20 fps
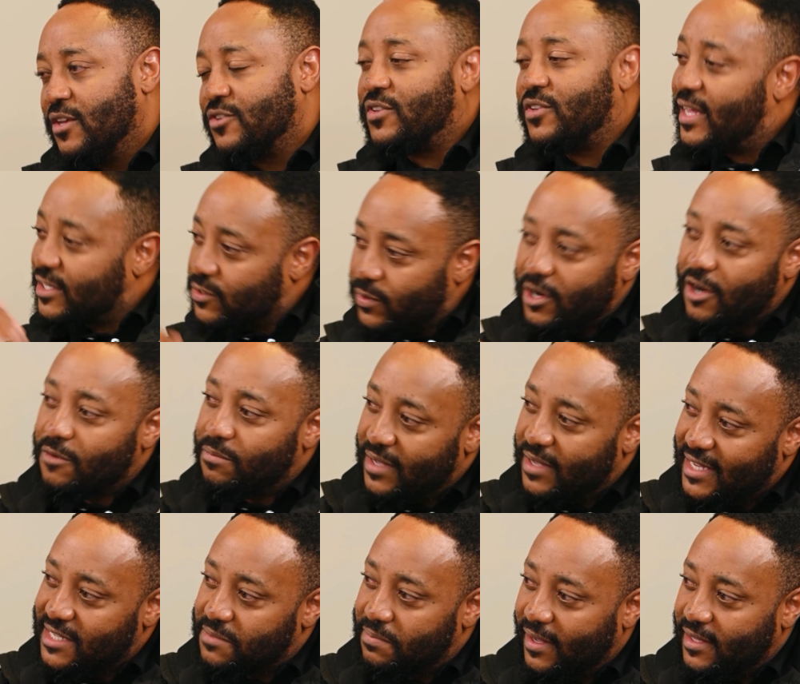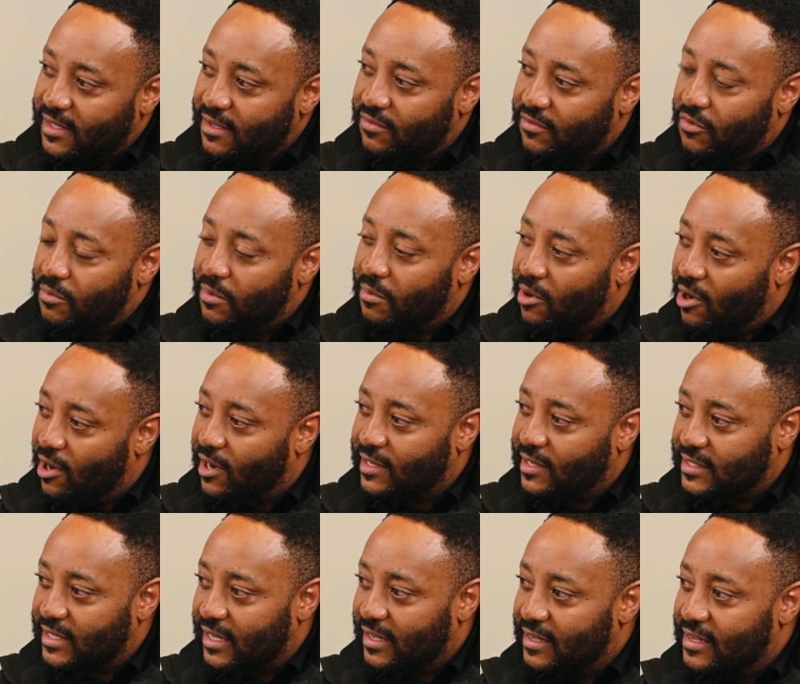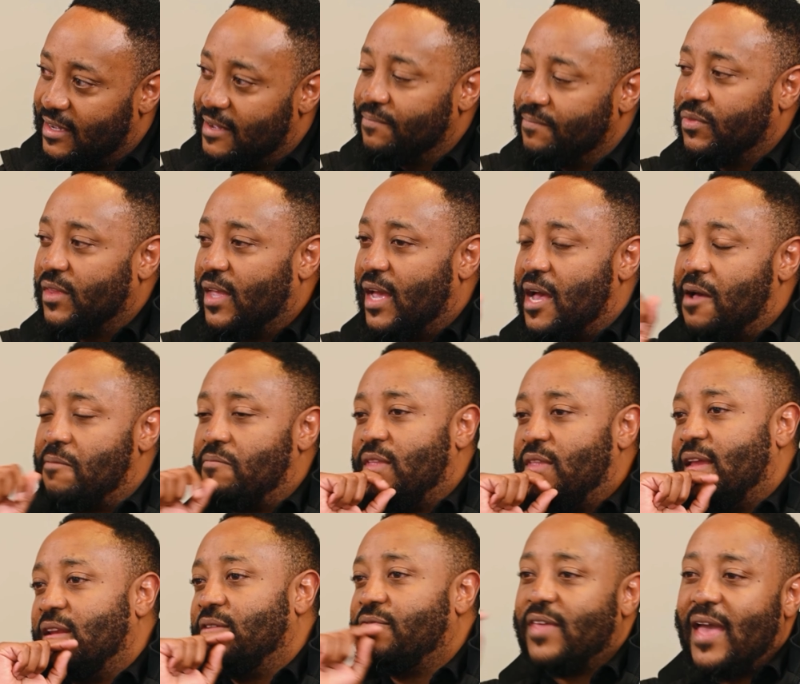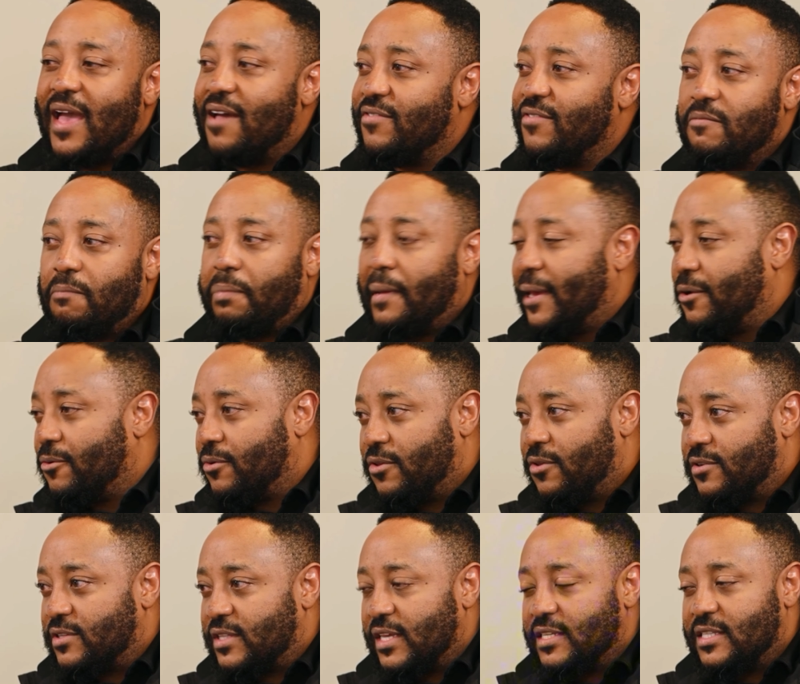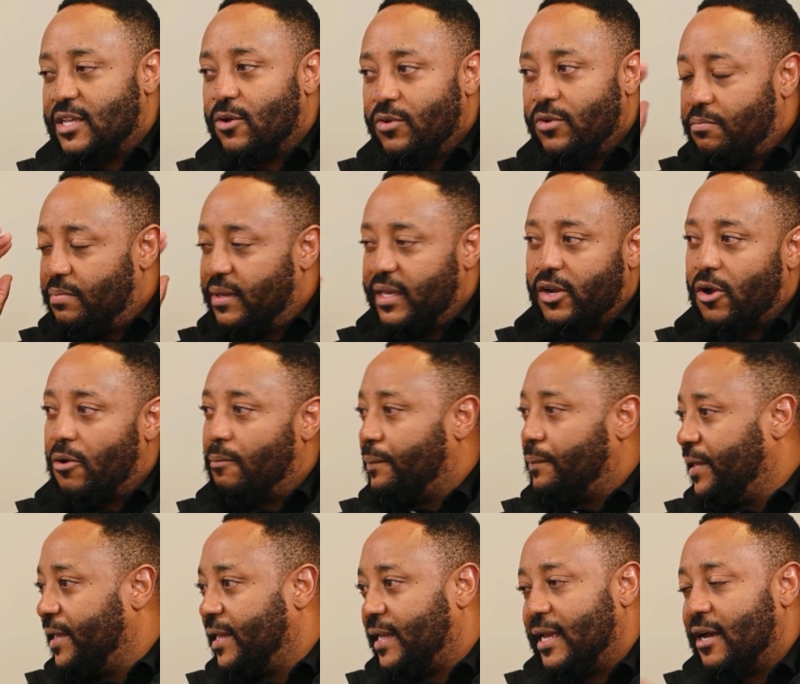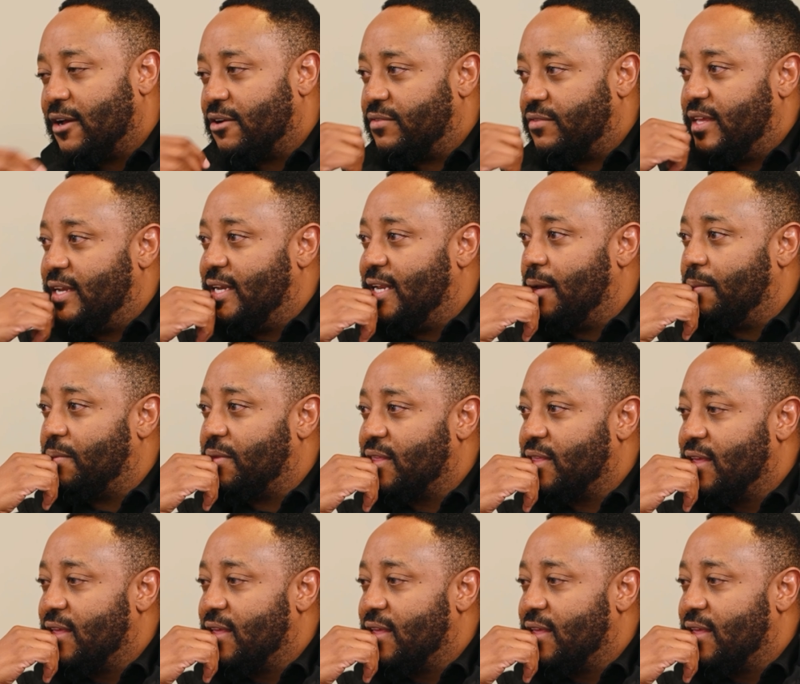So that's what I'd be expecting from a marketer. And if they haven't played with those things, they would be completely out of their depth.